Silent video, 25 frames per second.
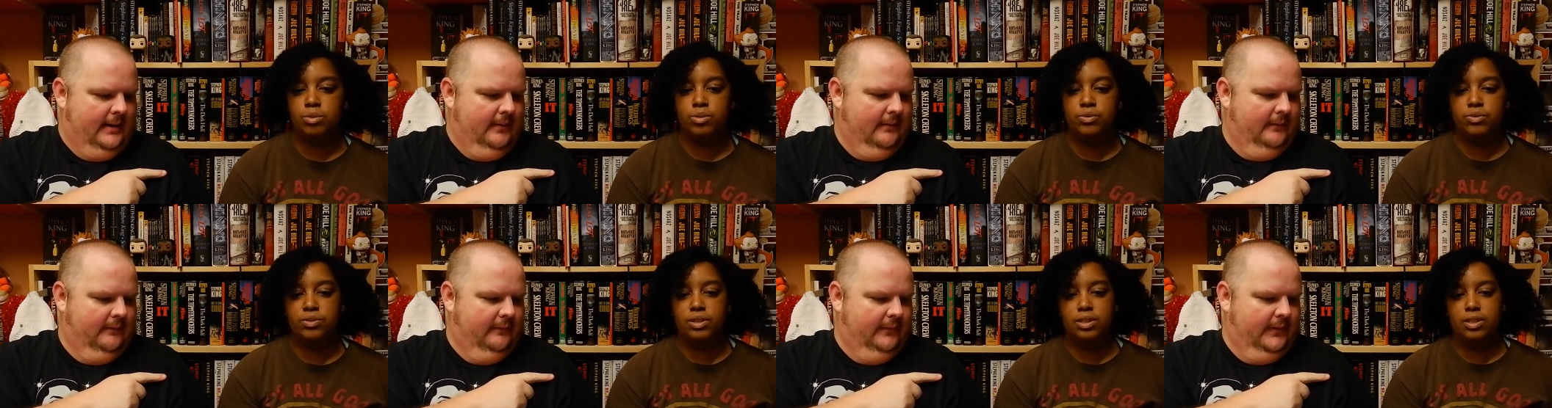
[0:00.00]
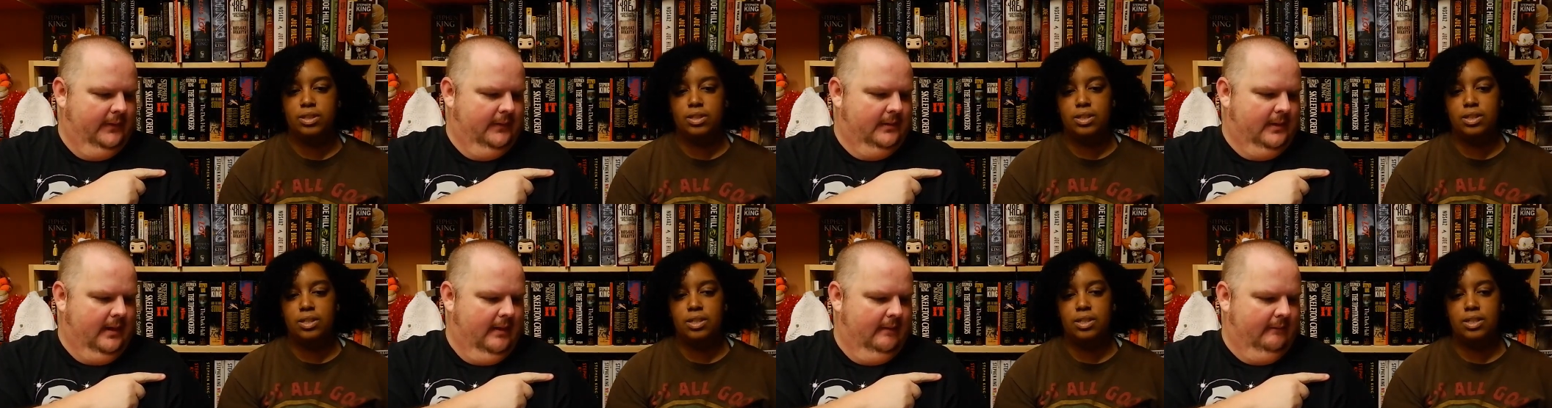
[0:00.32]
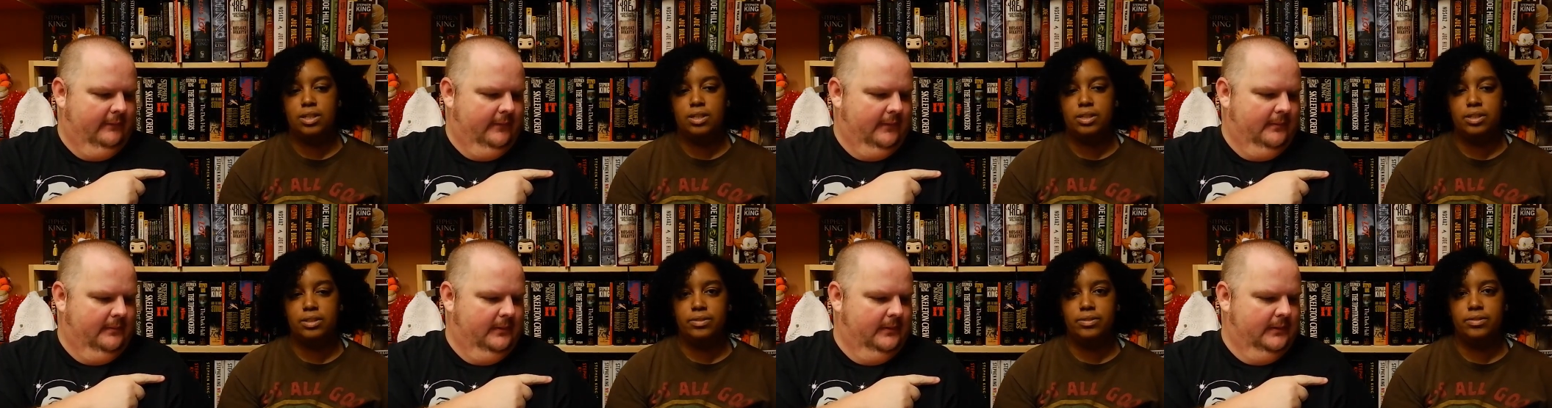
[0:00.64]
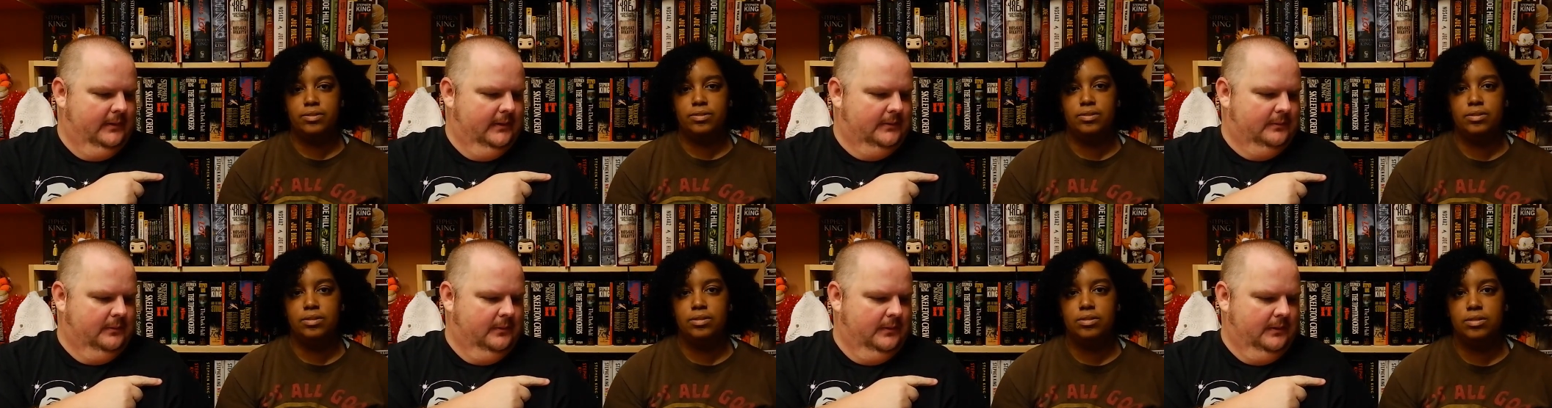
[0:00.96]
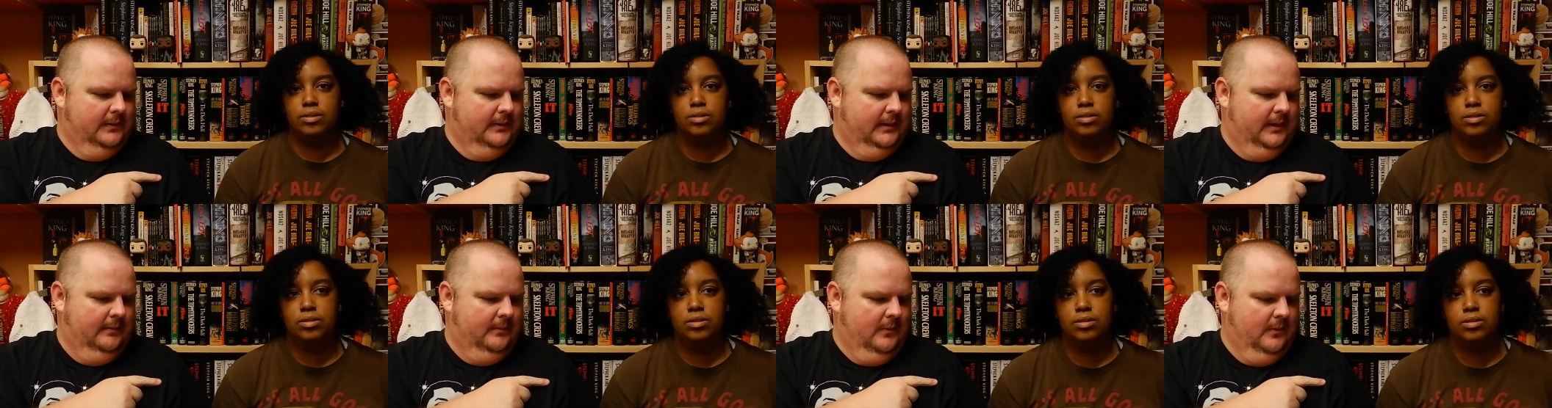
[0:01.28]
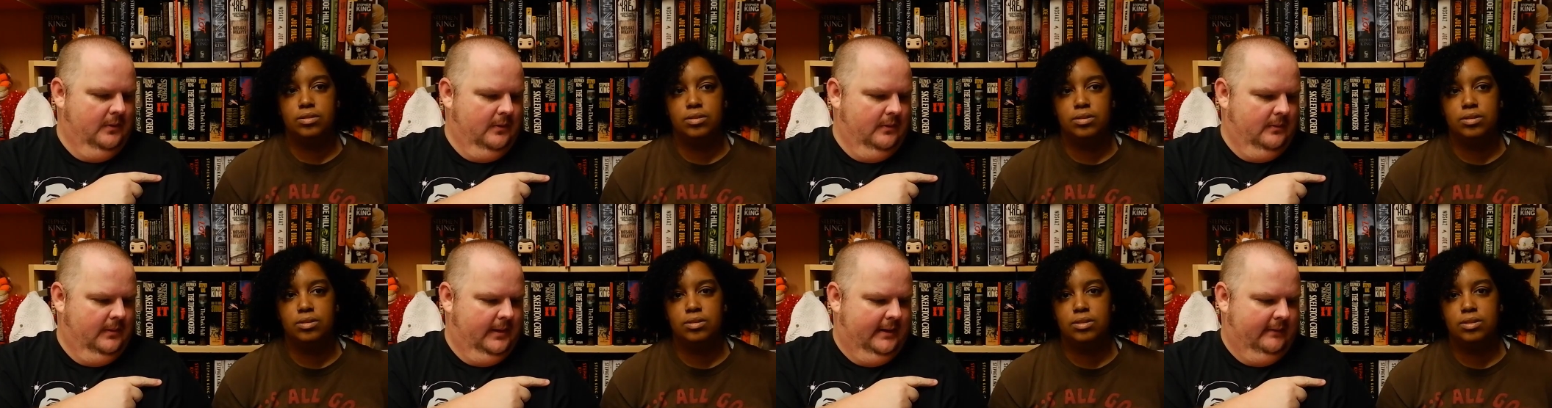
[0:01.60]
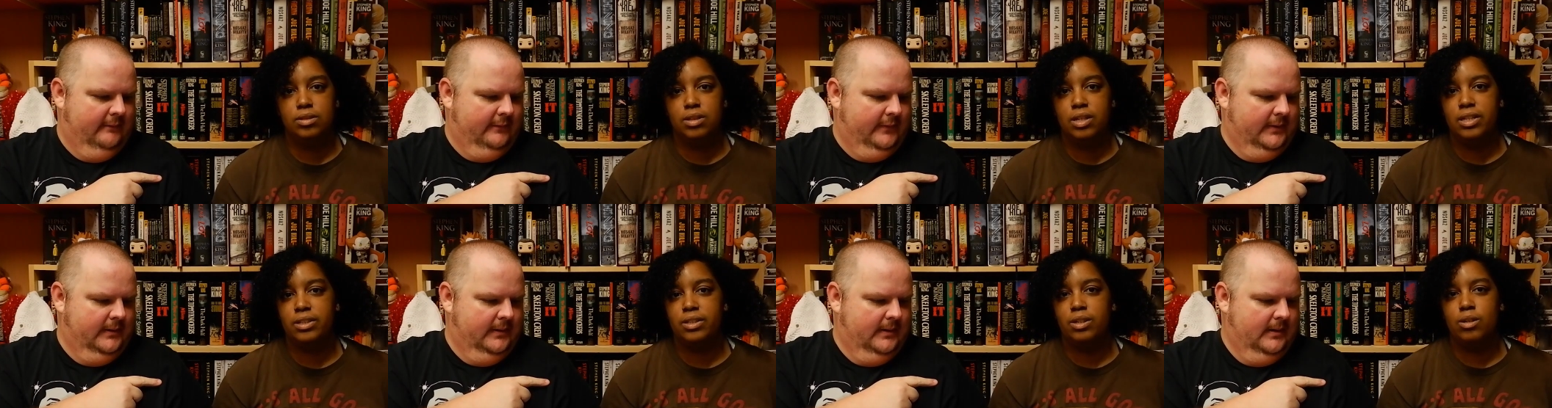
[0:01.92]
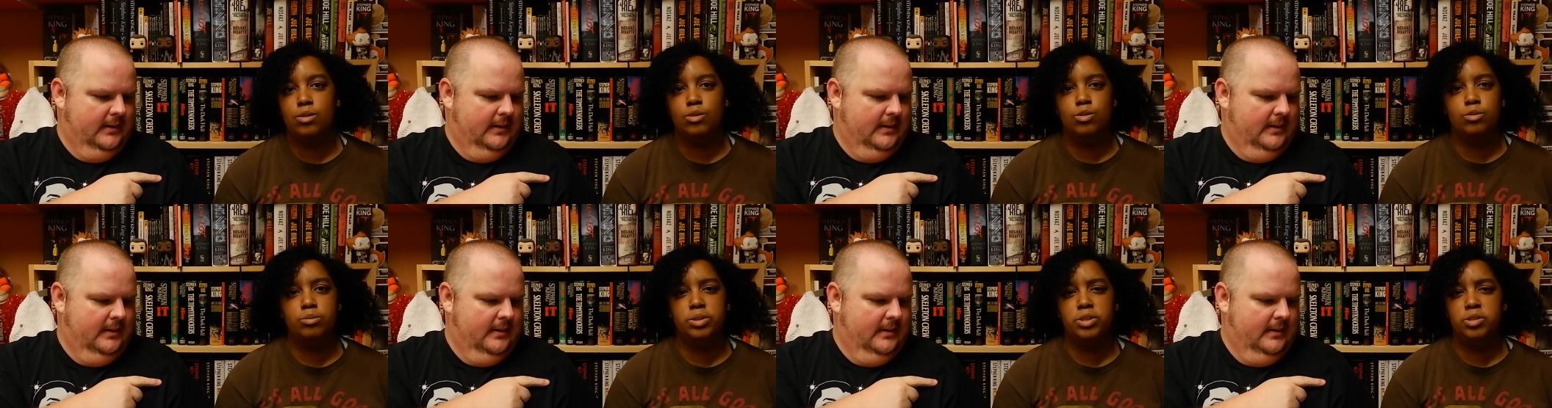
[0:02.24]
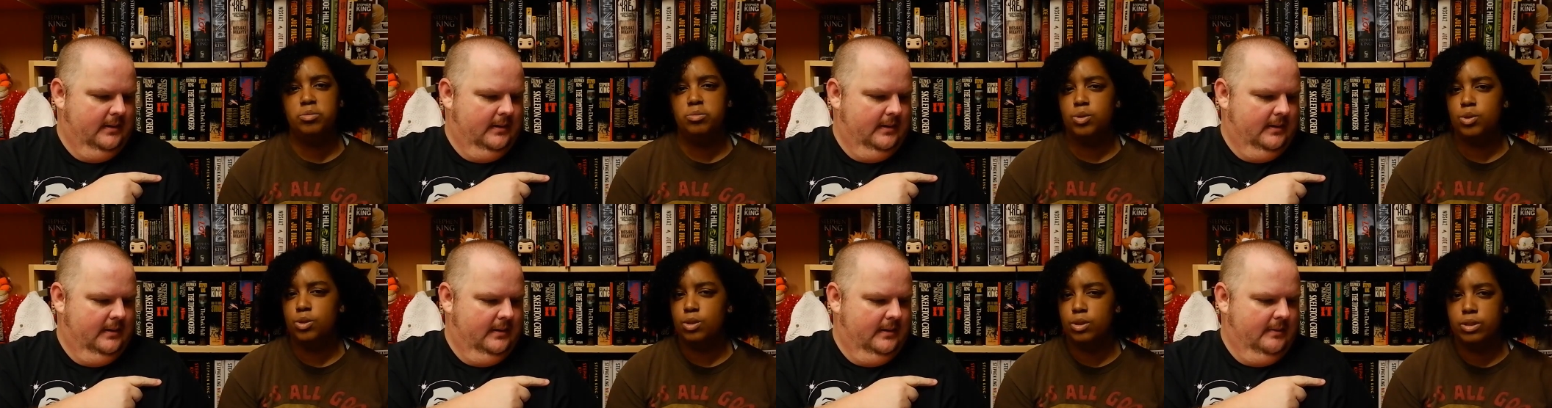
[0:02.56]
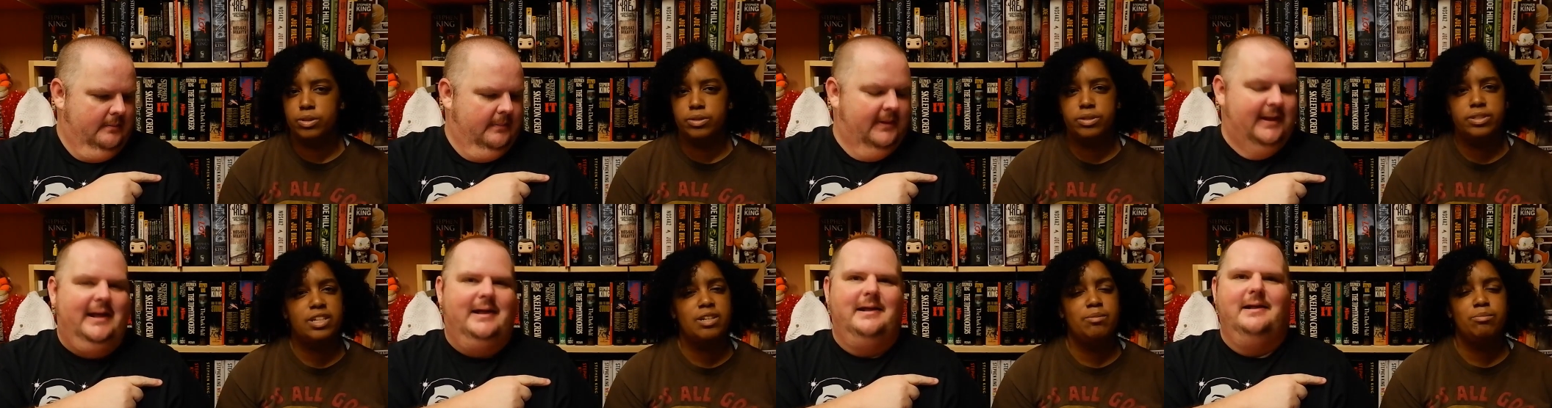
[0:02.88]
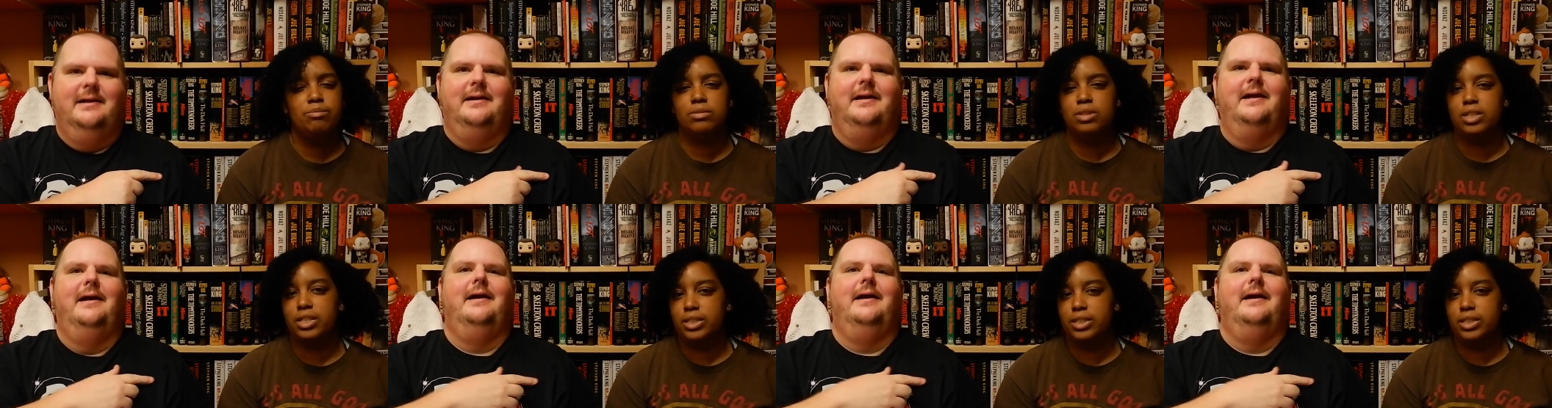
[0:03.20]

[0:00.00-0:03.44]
Speaker 1: I don't feel comfortable uh, in this world anymore, or whatever. At home anymore, something